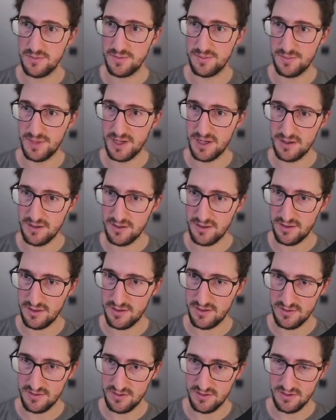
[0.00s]
path,
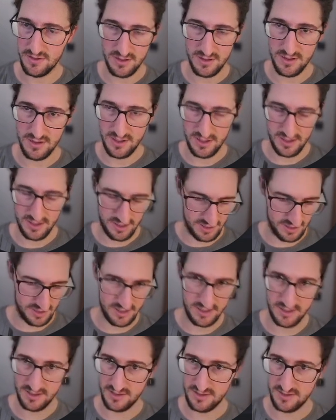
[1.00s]

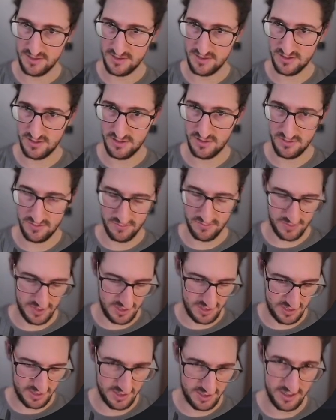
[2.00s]
and
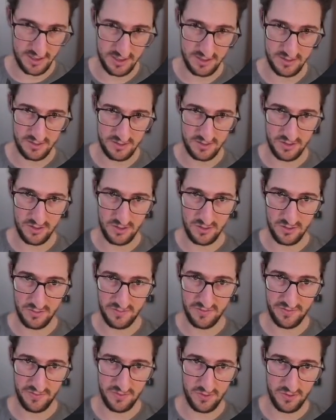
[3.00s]
we can go
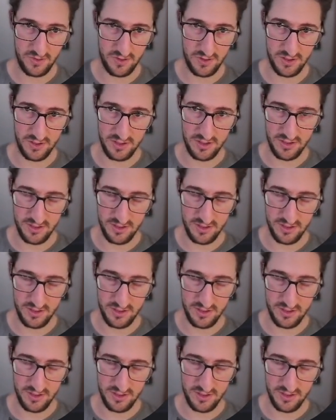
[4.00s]
for